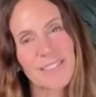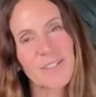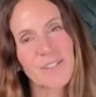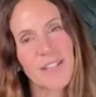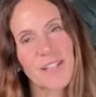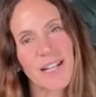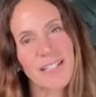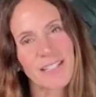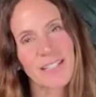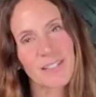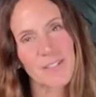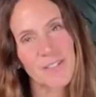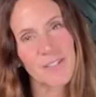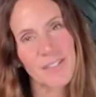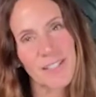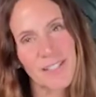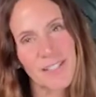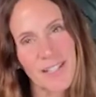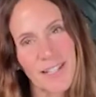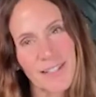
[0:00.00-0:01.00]
Excited to
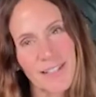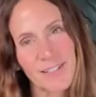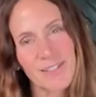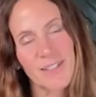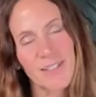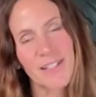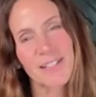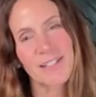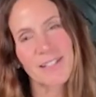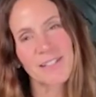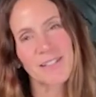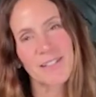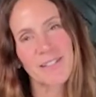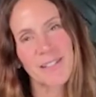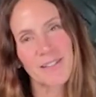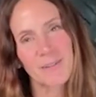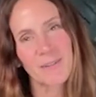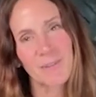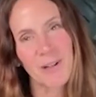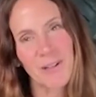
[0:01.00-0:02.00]
see that. Excited to see
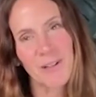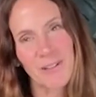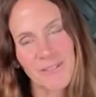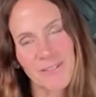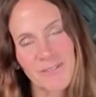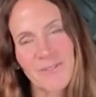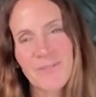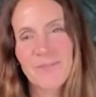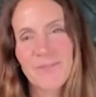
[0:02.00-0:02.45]
them all.